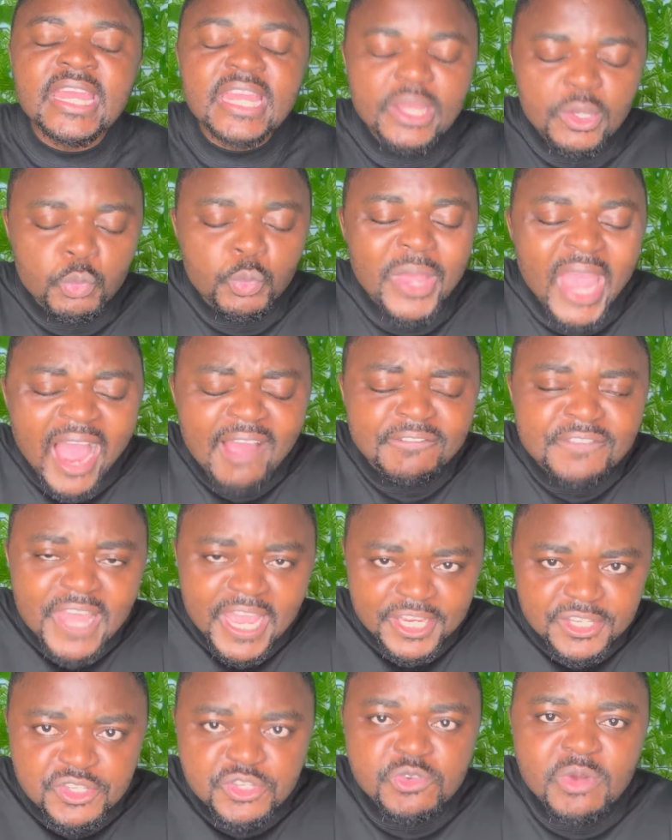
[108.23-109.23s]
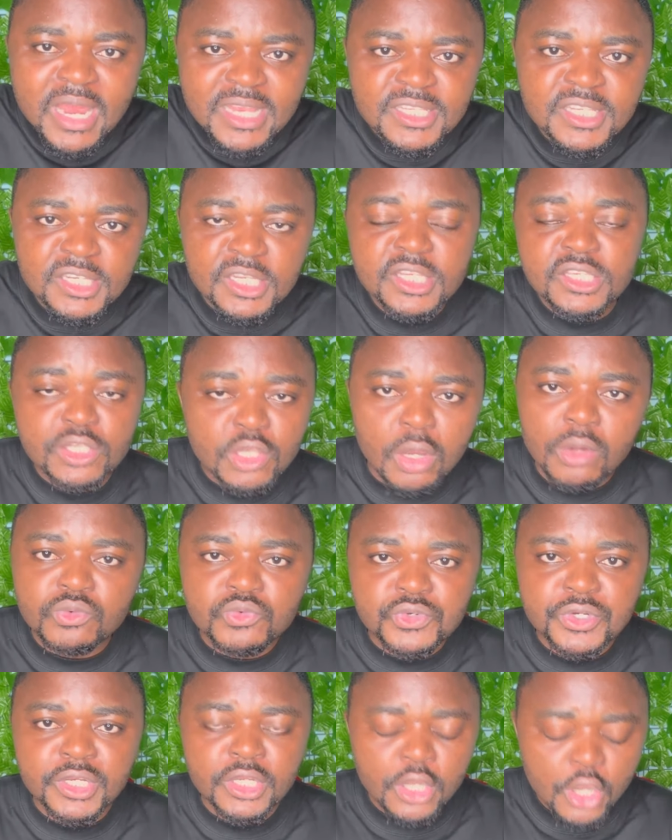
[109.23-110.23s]
we have Nigerians in this
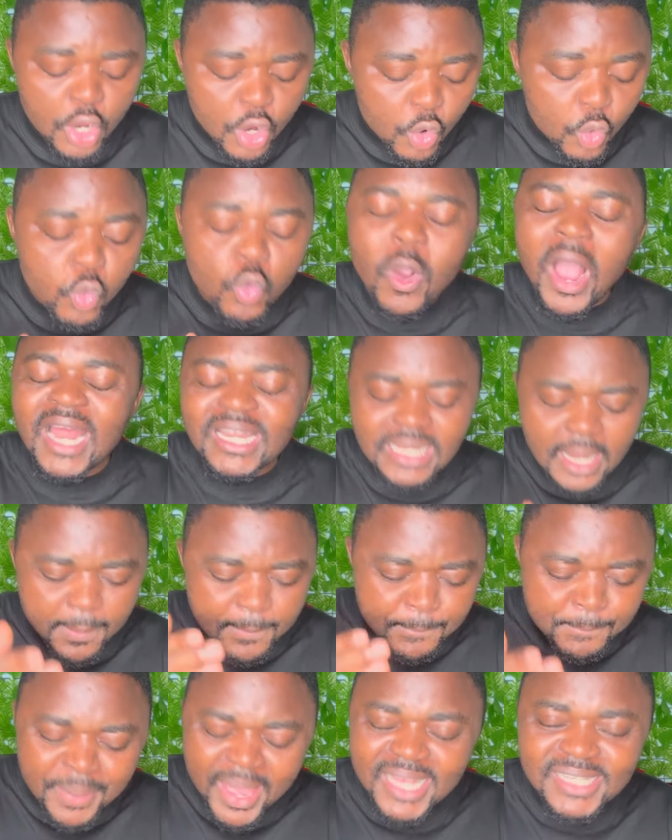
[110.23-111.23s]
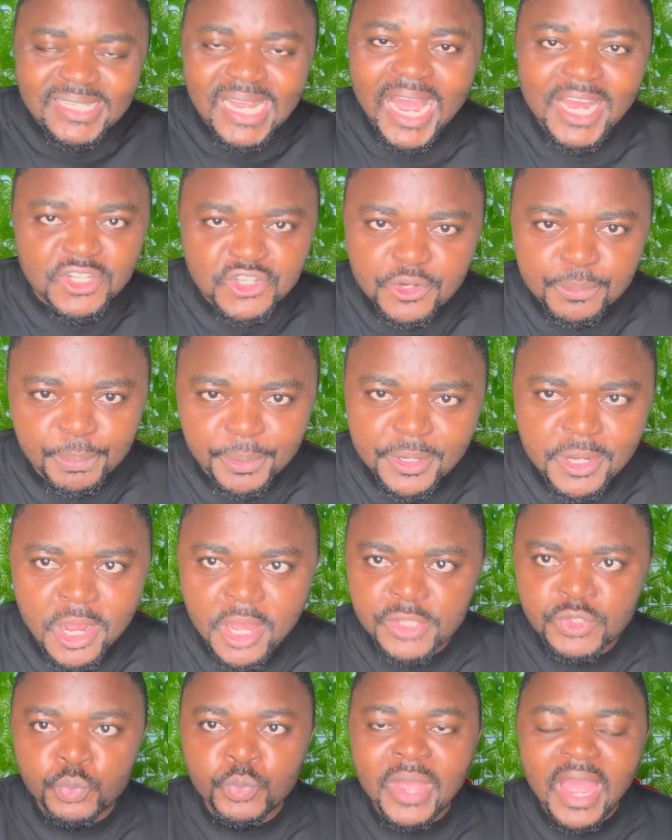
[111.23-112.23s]
country who are the best
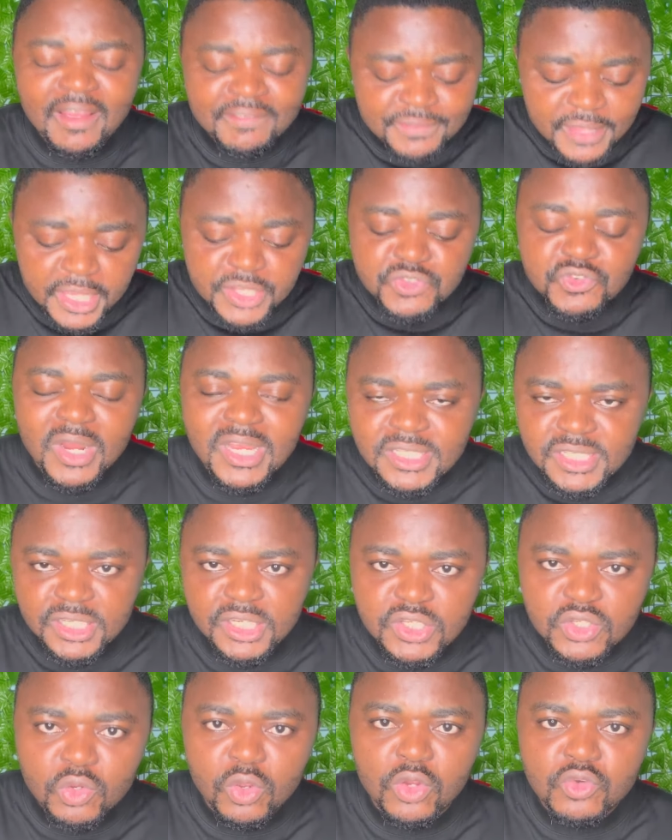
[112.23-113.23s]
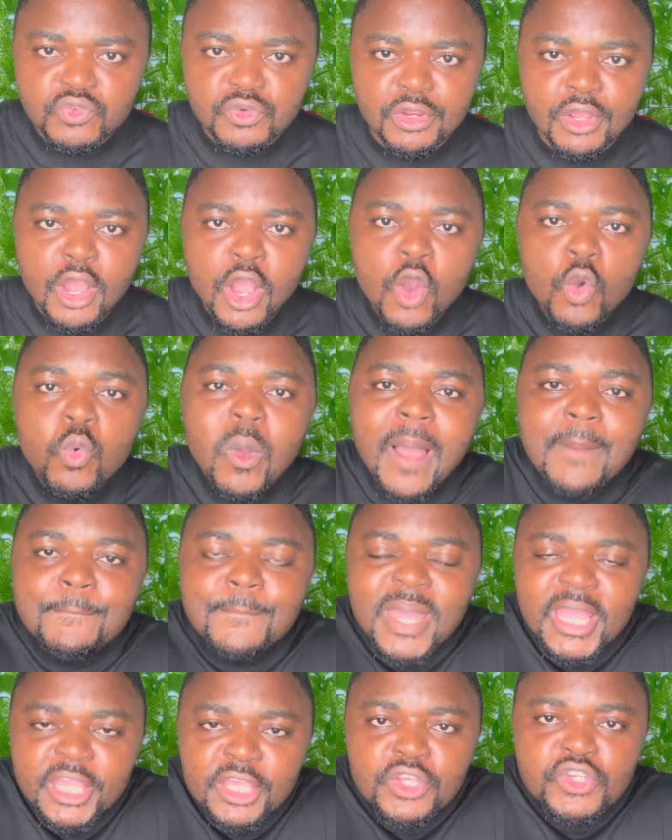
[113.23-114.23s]
entrepreneurs. We have Nigerians in this country who are
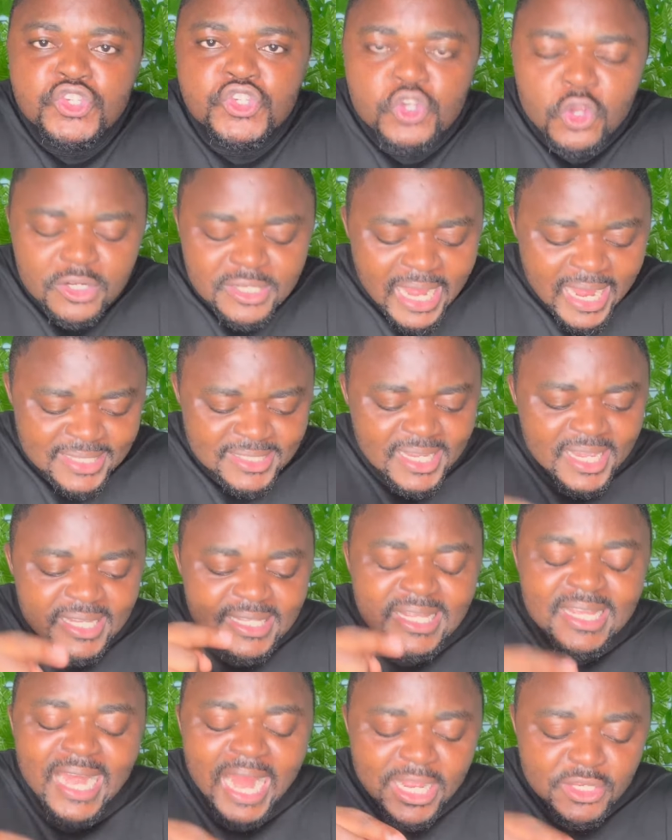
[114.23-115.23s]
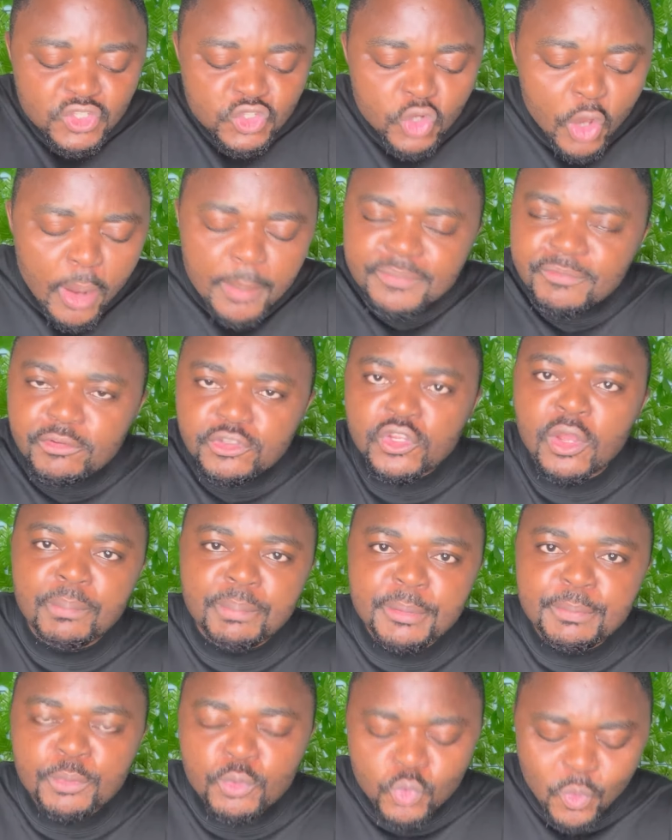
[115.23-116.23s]
making sure that there are jobs for some
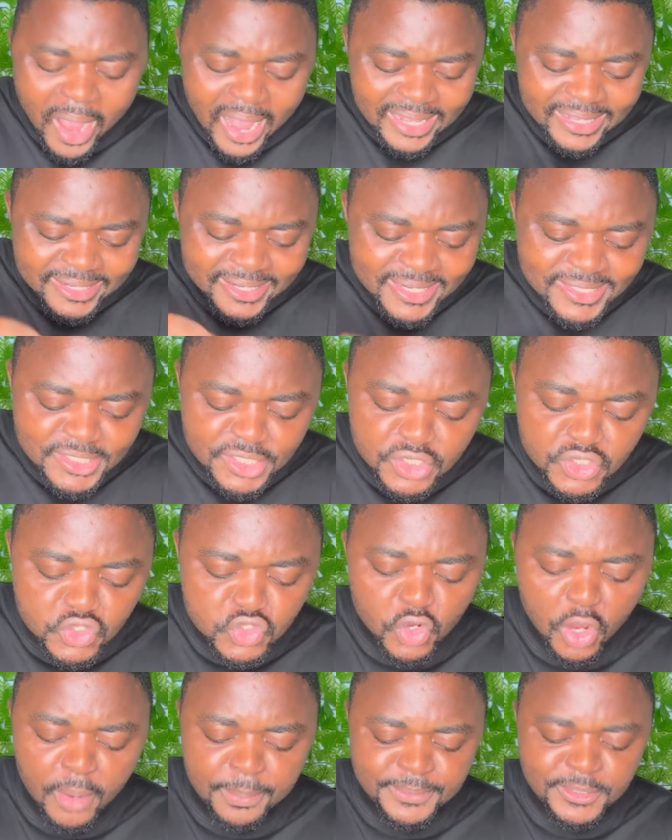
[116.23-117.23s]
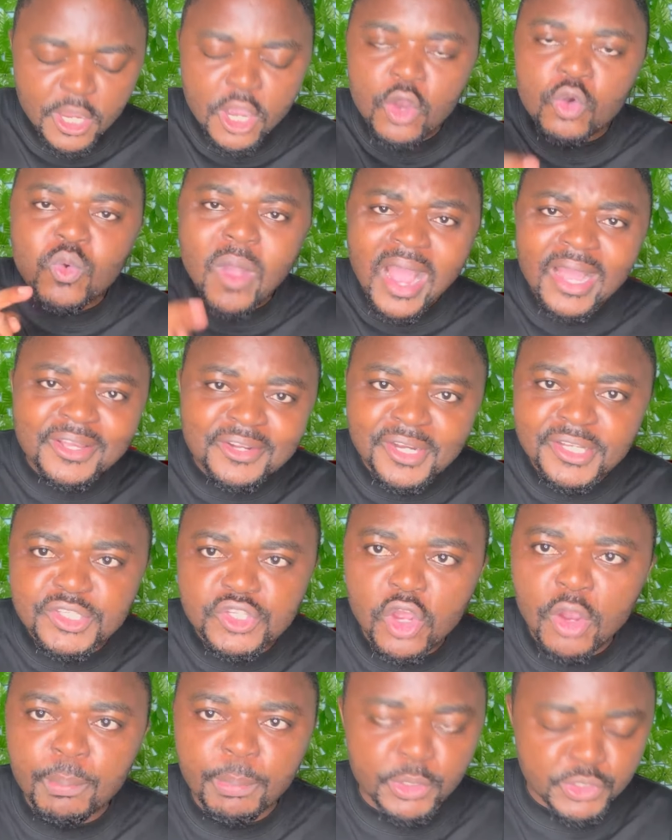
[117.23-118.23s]
people, who are creating jobs, who are
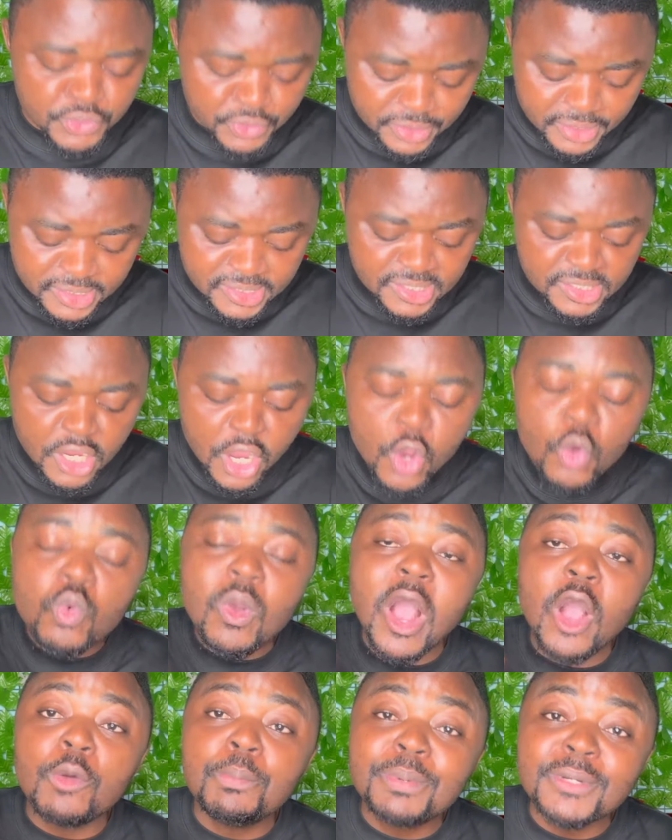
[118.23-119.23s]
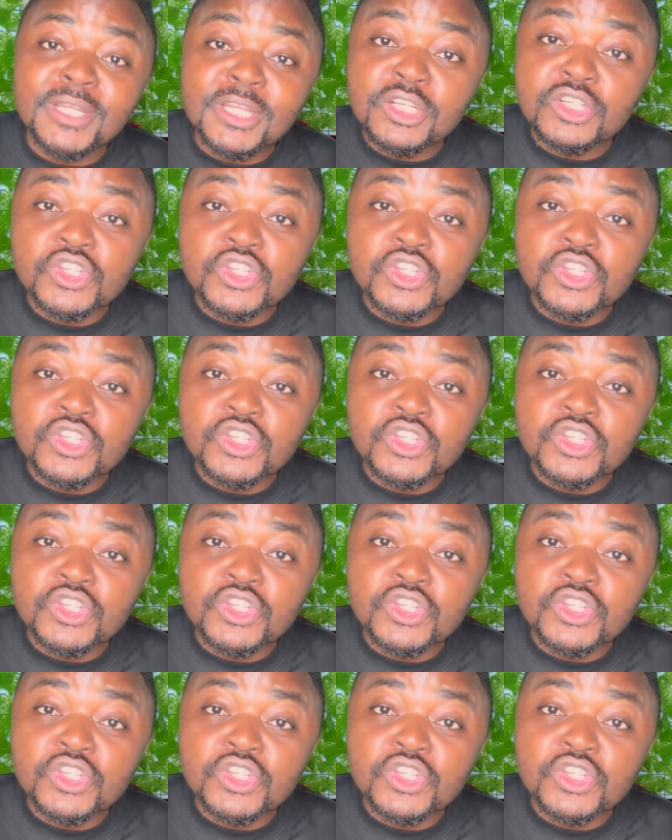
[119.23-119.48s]
creating opportunities, who are opening